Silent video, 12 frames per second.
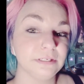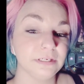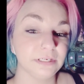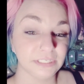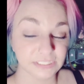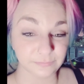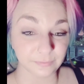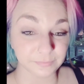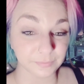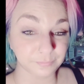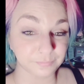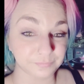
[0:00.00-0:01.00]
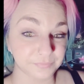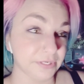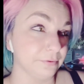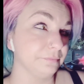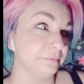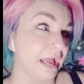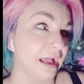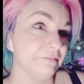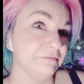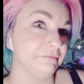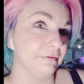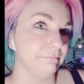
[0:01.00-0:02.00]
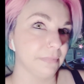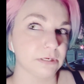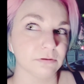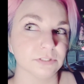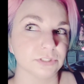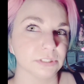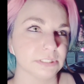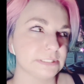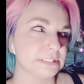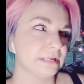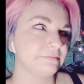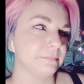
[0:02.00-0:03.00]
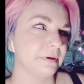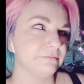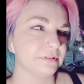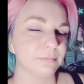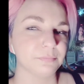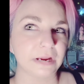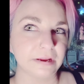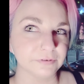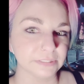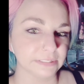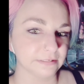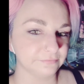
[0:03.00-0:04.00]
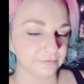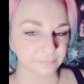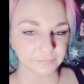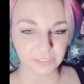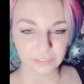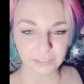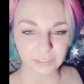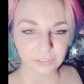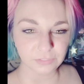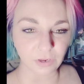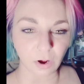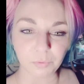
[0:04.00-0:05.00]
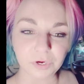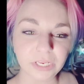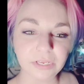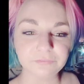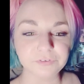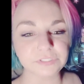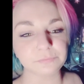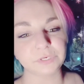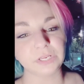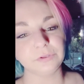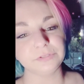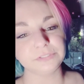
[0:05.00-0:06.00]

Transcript: I need to be able to, you know, have medical insurance. And I have to pay for that privately if I'm not working for someone else.